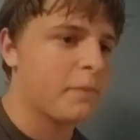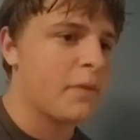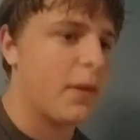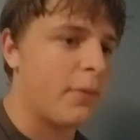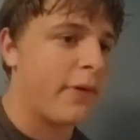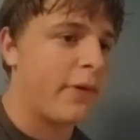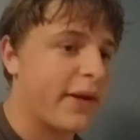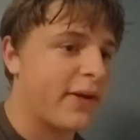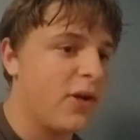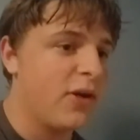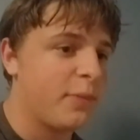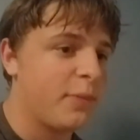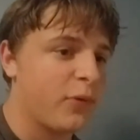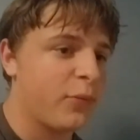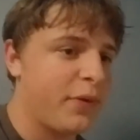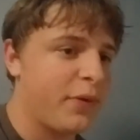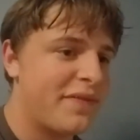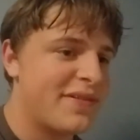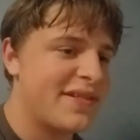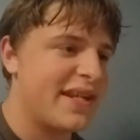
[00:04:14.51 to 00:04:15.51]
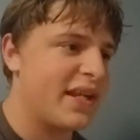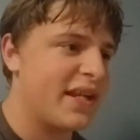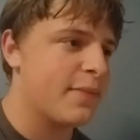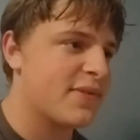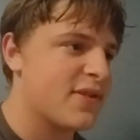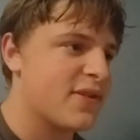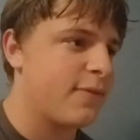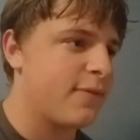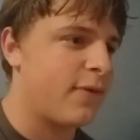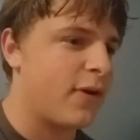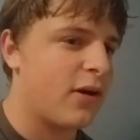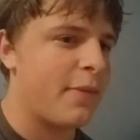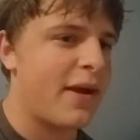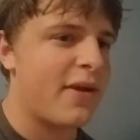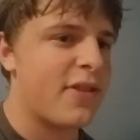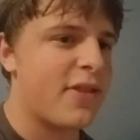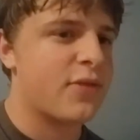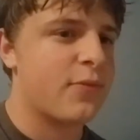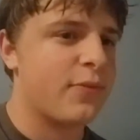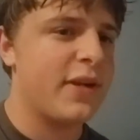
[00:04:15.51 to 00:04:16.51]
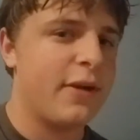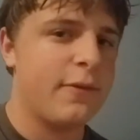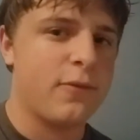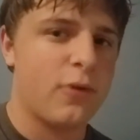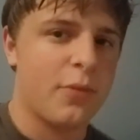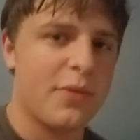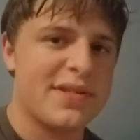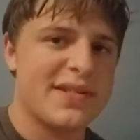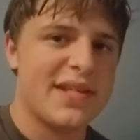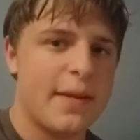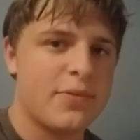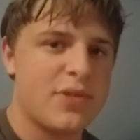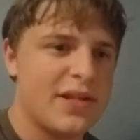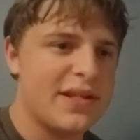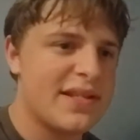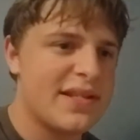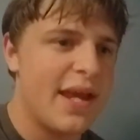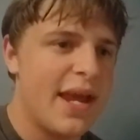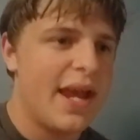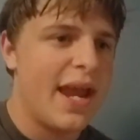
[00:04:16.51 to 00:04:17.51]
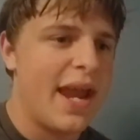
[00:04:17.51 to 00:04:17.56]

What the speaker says: Amari Cooper, we've seen him so far about 3 or 4 receptions,